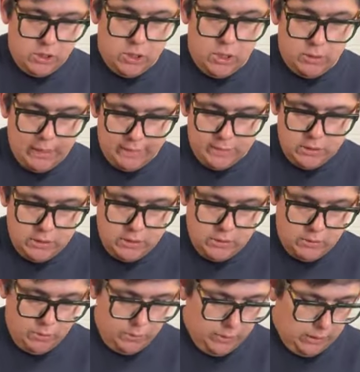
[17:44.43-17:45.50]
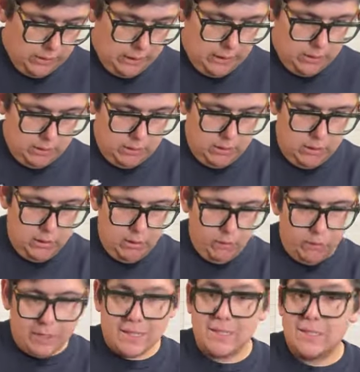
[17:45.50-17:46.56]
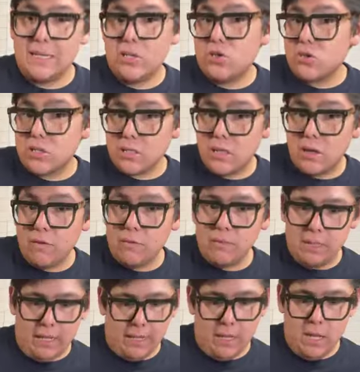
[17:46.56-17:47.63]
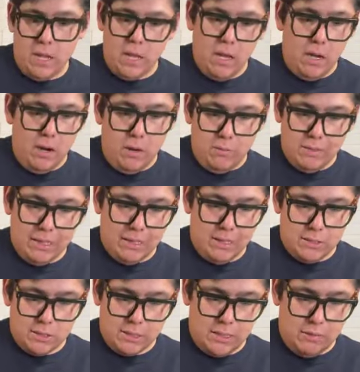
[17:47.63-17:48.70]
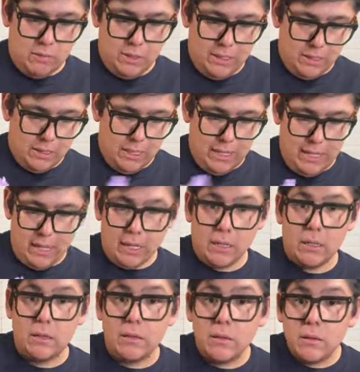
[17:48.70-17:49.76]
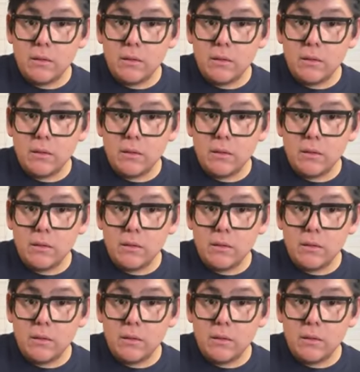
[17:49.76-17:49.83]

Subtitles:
You don't have to really overextend yourself and be like, oh my gosh, like, what in the heck?